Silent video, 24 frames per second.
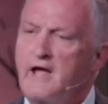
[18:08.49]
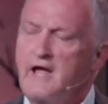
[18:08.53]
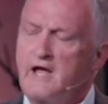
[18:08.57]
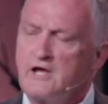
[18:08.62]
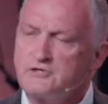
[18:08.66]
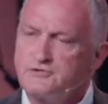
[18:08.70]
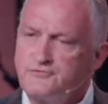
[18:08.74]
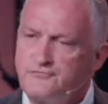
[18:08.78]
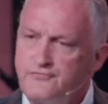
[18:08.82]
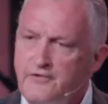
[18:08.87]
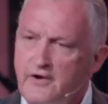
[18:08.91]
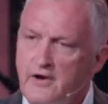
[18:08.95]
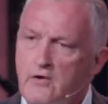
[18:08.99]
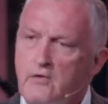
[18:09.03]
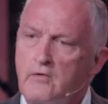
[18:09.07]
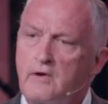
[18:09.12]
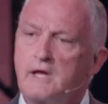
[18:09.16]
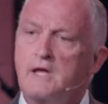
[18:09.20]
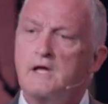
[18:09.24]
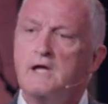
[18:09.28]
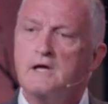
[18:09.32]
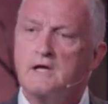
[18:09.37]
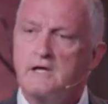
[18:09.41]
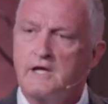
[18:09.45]
is
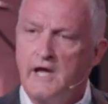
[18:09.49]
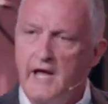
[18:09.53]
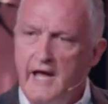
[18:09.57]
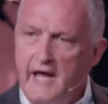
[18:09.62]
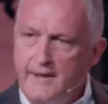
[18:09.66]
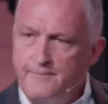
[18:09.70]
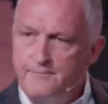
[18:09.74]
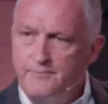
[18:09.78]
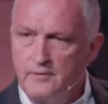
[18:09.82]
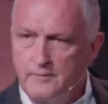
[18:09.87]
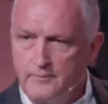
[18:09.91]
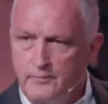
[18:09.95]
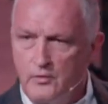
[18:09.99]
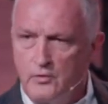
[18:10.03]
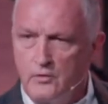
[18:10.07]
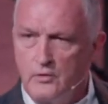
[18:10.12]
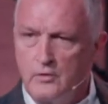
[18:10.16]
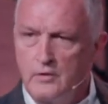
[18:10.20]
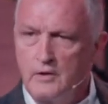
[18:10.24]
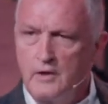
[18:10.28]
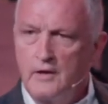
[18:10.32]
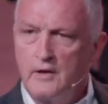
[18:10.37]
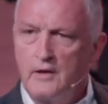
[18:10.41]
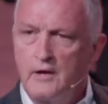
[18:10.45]
very
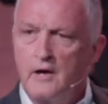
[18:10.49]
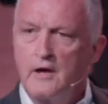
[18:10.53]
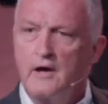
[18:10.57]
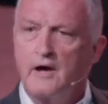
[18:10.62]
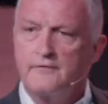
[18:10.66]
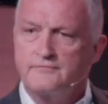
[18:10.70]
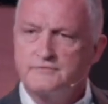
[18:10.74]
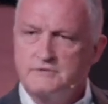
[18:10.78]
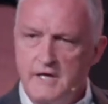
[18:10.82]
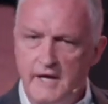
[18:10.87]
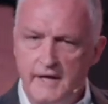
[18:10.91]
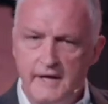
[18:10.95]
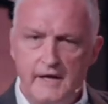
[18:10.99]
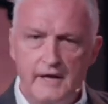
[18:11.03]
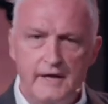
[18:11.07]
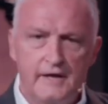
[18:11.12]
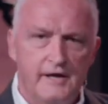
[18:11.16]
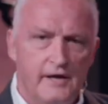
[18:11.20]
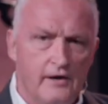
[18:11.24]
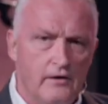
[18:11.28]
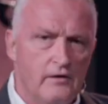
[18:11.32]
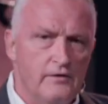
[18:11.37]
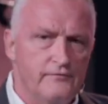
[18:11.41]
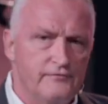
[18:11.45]
capable of taking
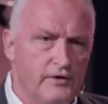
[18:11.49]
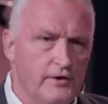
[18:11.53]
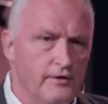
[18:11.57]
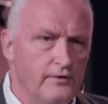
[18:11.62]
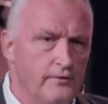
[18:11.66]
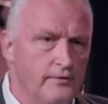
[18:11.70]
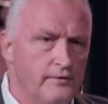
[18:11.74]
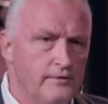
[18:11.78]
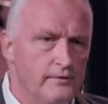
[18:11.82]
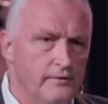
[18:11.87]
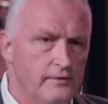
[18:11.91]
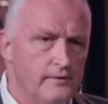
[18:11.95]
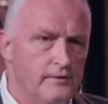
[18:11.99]
care of you.